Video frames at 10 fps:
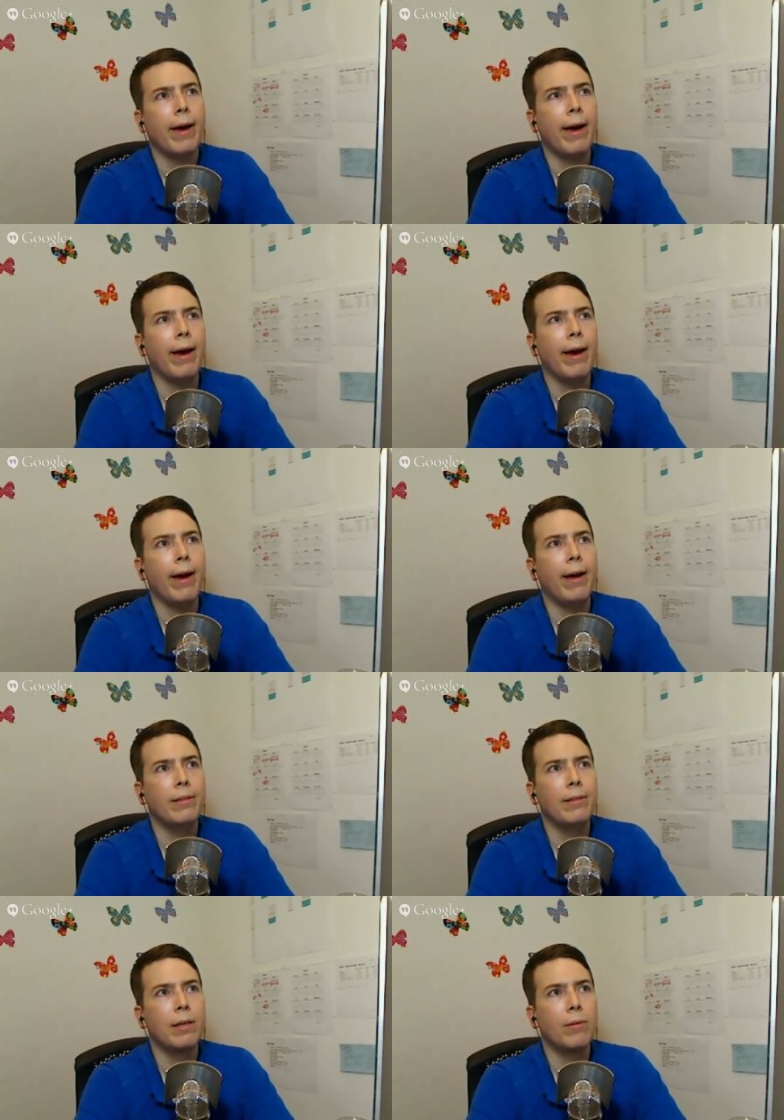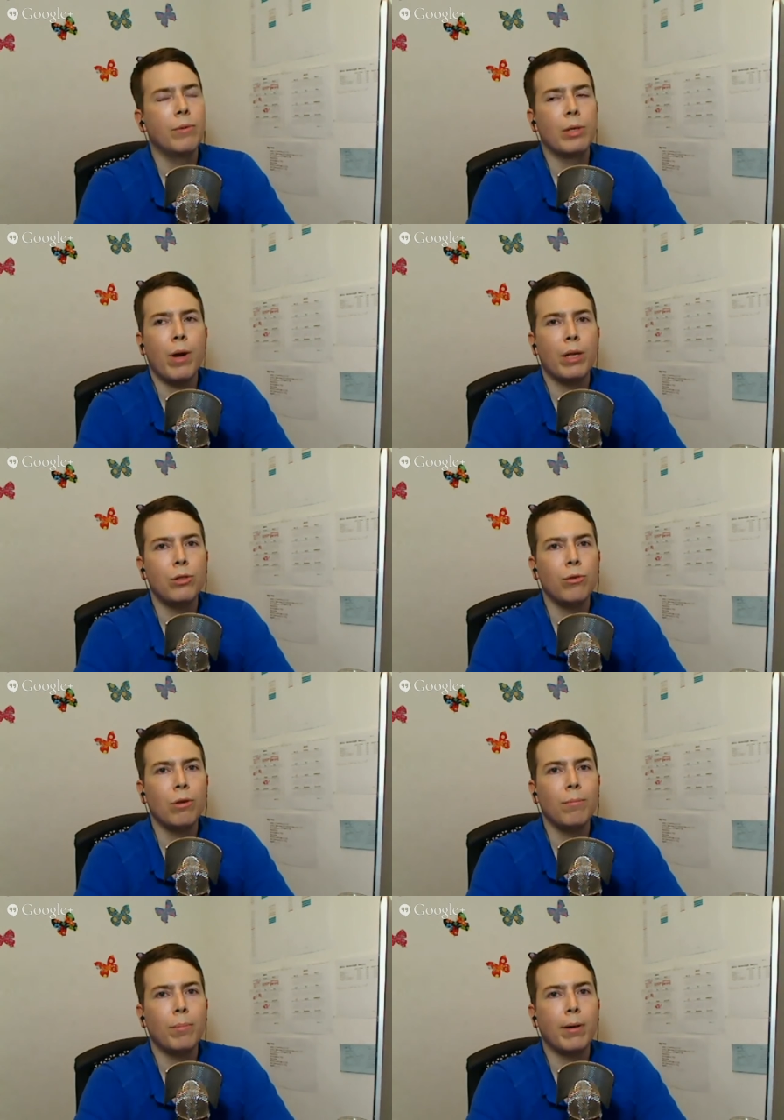and I really want to do
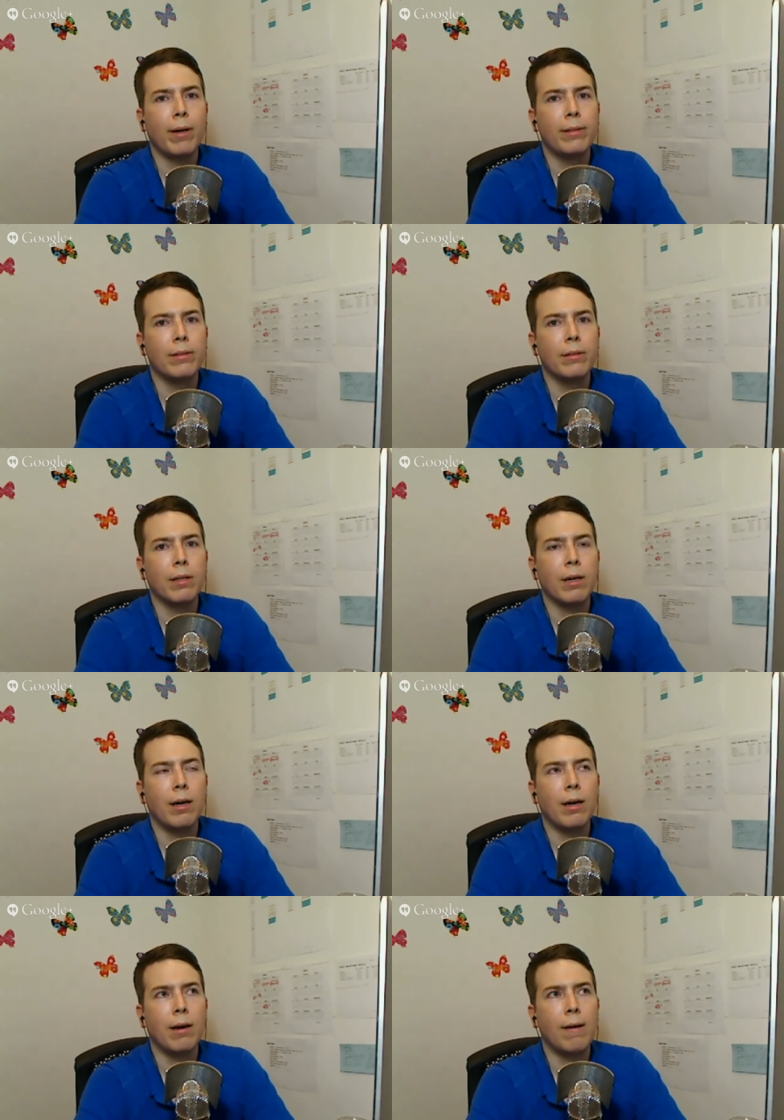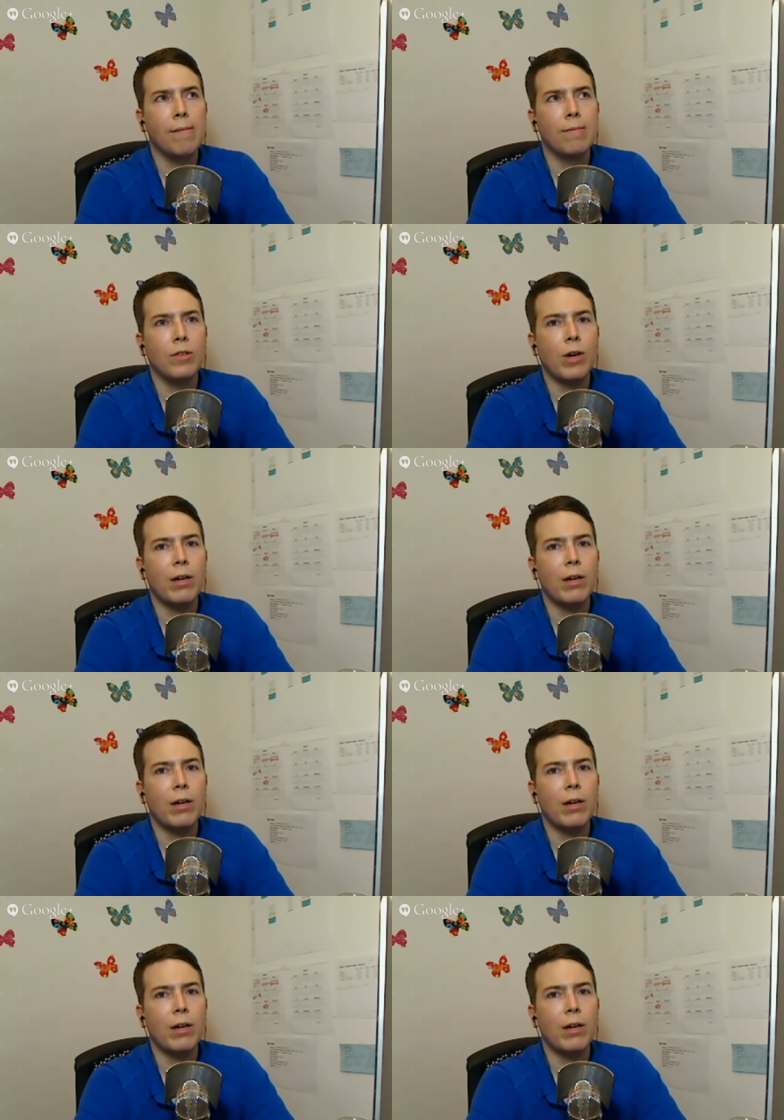it, but how do